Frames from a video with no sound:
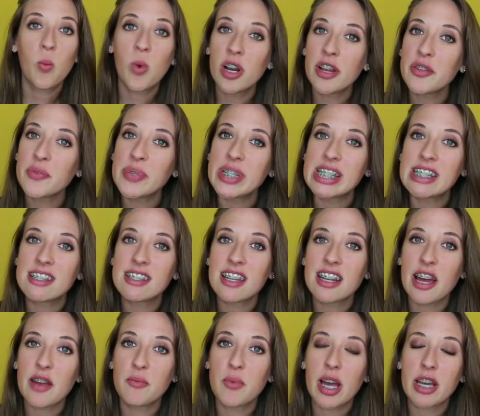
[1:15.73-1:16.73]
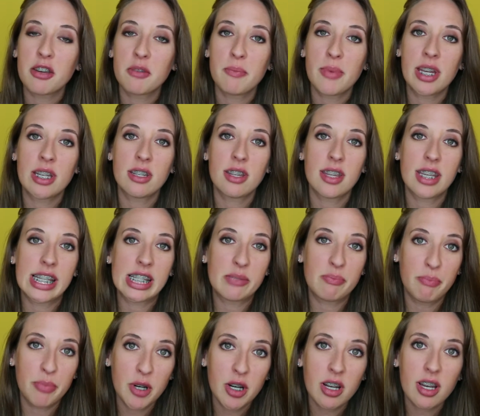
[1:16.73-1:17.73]
One of the reasons that I recommend this
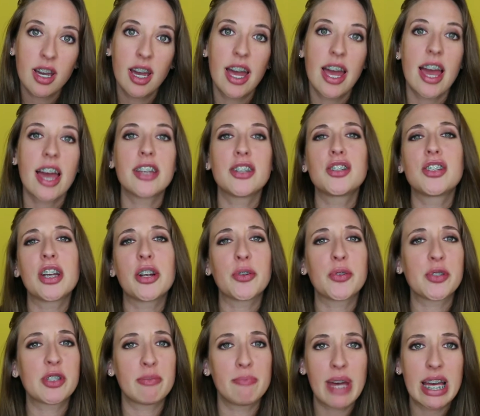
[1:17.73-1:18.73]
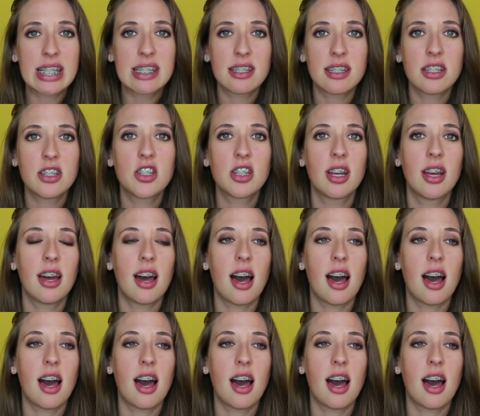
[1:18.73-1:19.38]
book and Sheryl's message